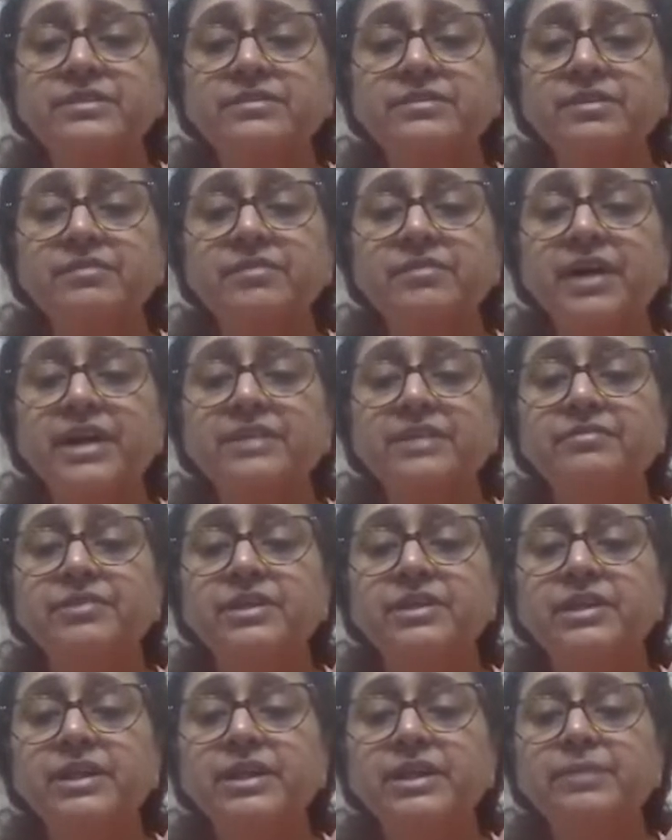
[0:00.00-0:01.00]

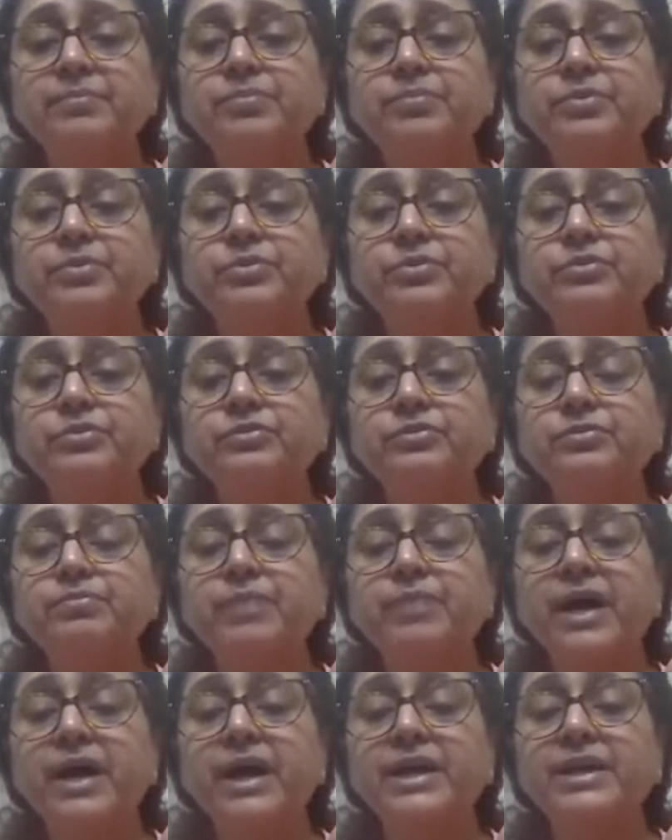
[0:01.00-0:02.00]
survival improved
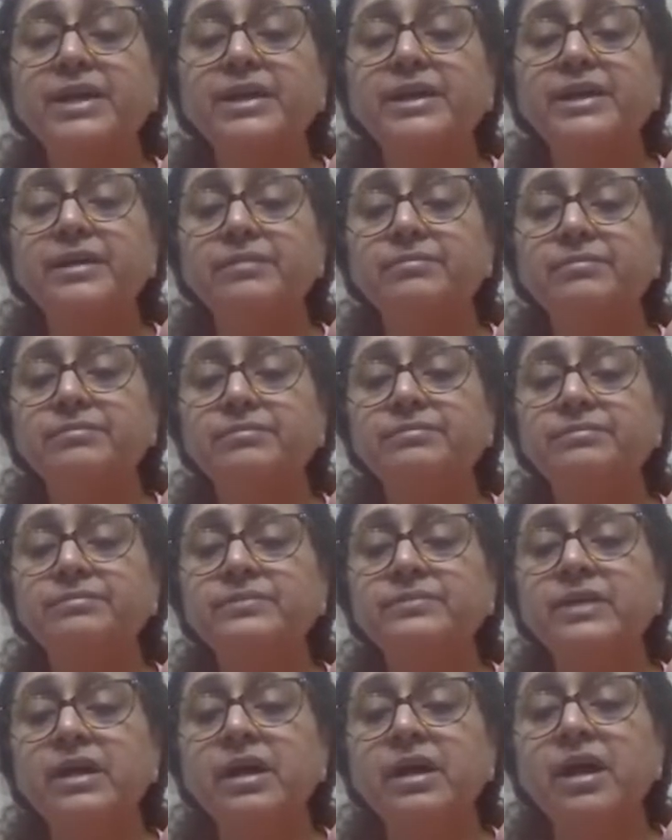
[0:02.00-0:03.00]
by
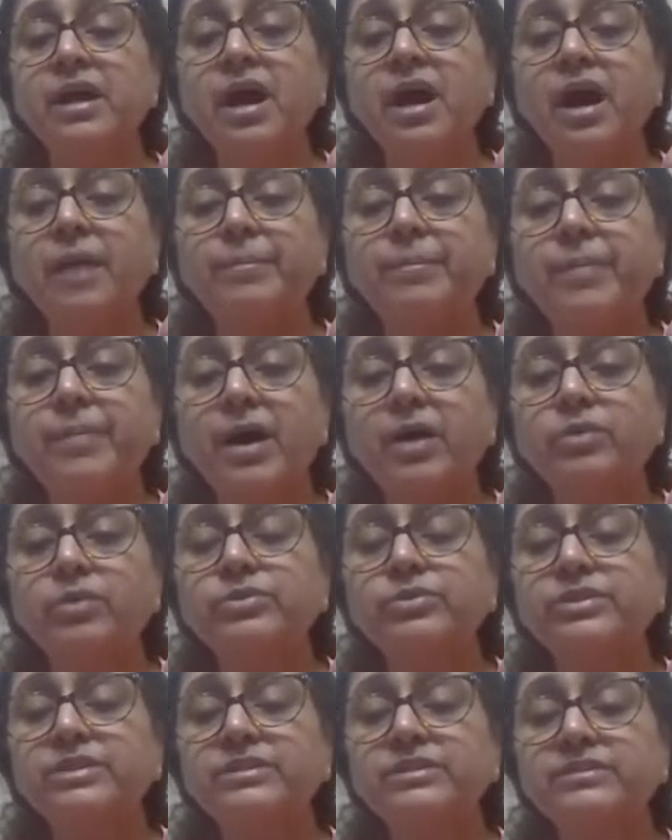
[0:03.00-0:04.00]

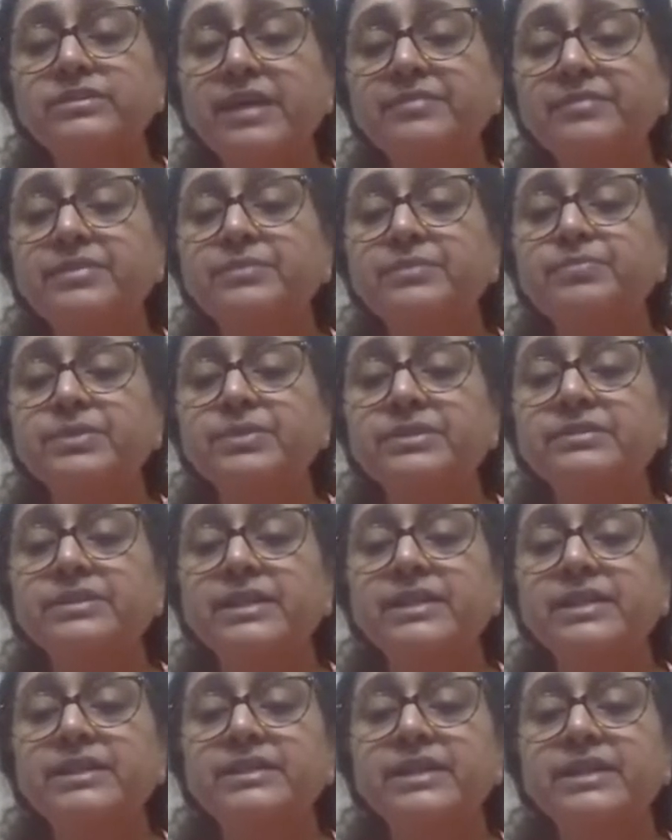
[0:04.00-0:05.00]
about
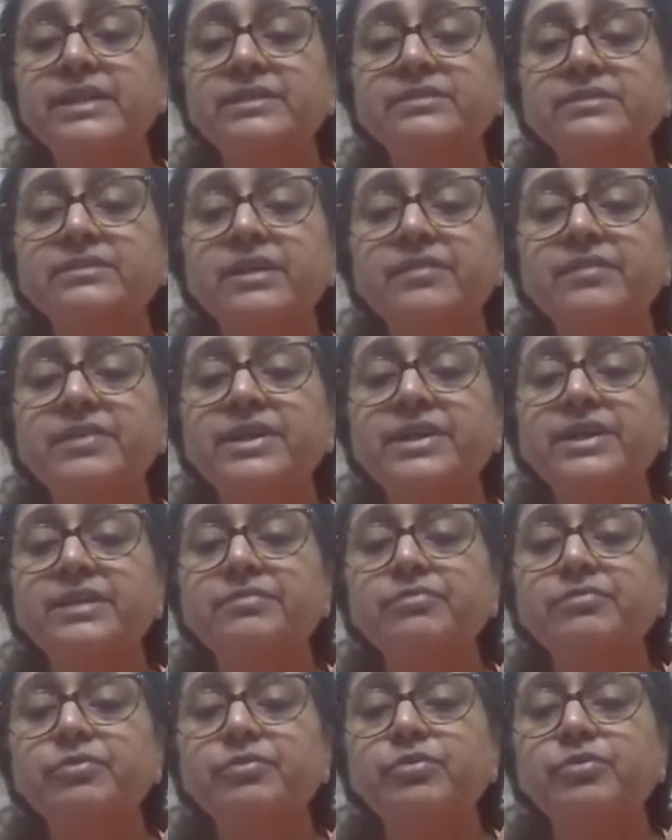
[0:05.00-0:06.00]
7%, that is
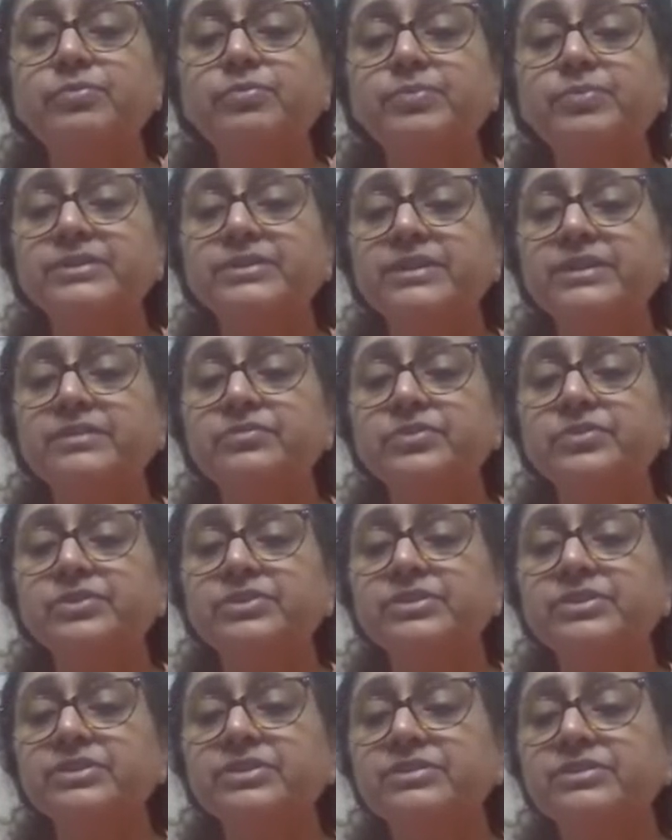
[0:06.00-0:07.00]
74%
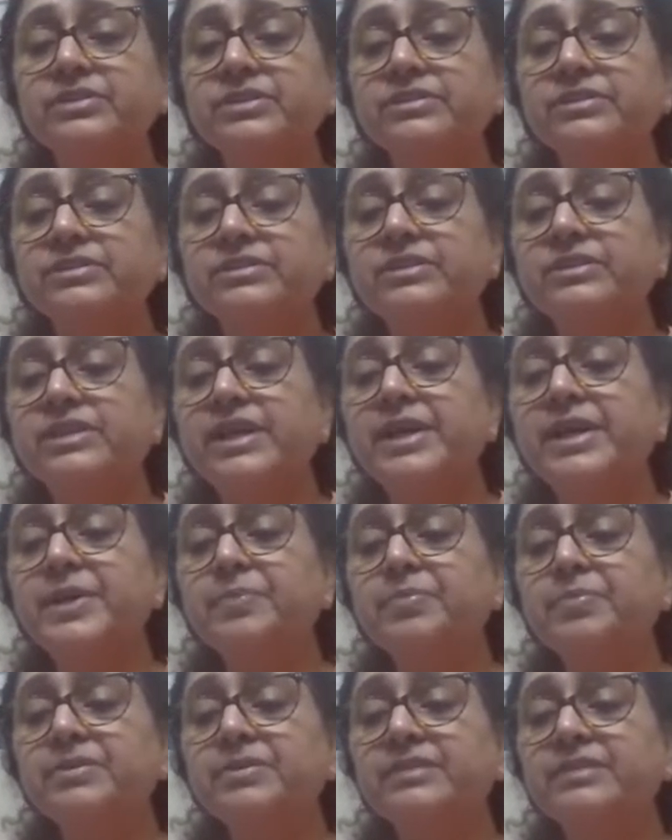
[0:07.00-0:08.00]
versus
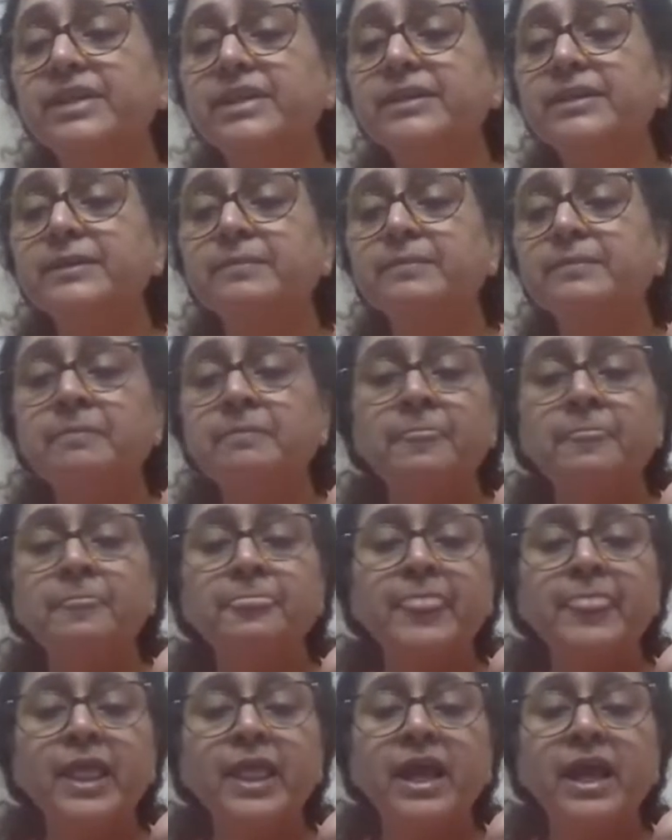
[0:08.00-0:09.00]
68%.
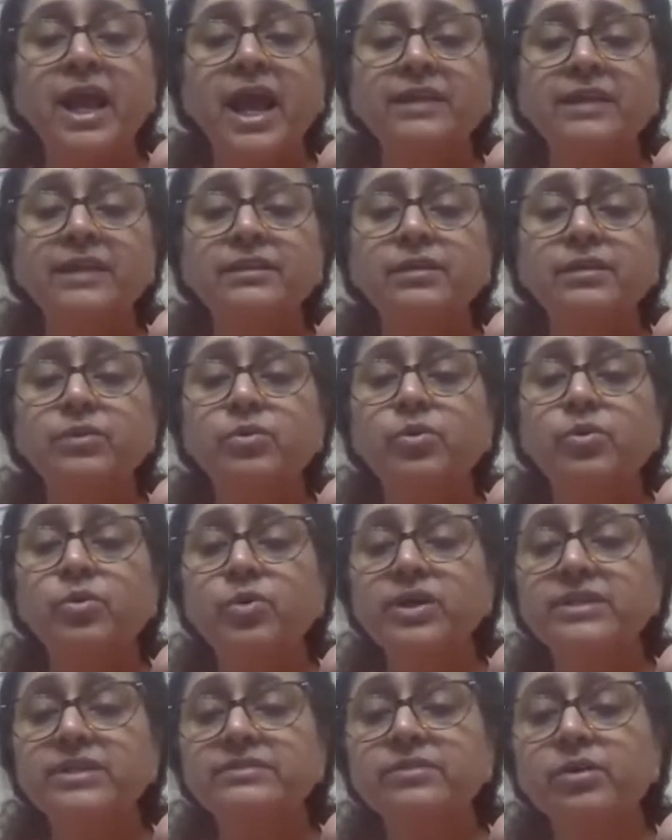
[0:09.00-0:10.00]
And the
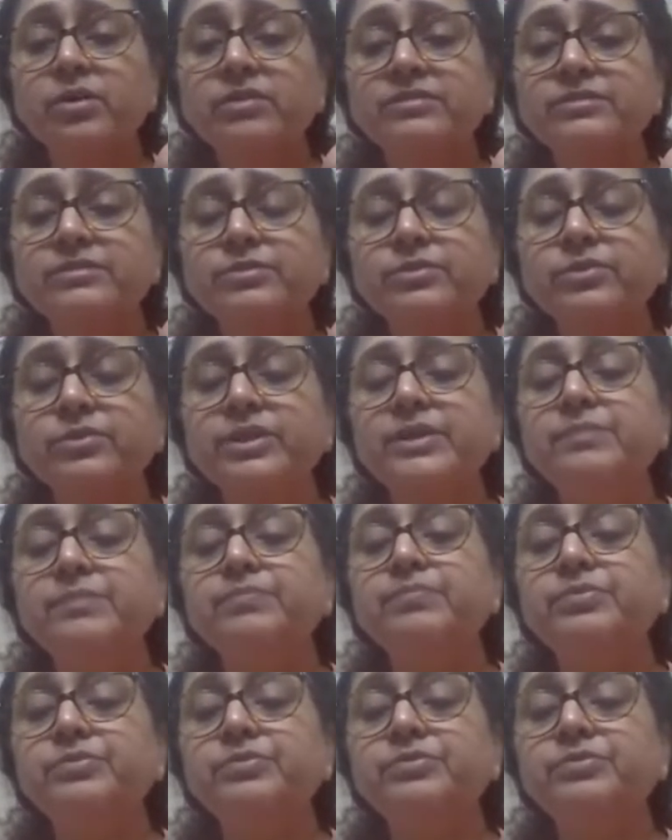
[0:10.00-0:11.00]
OS also
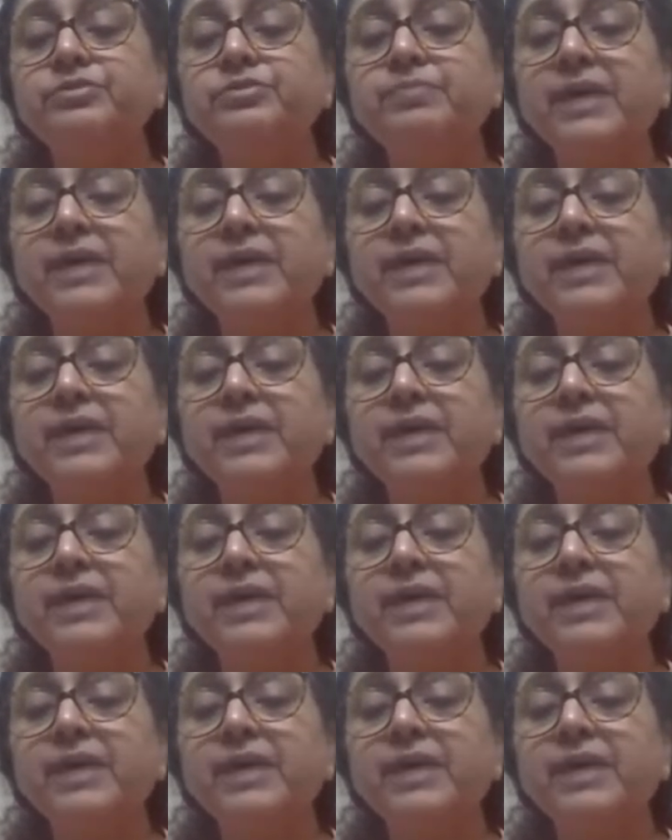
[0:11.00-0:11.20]
improved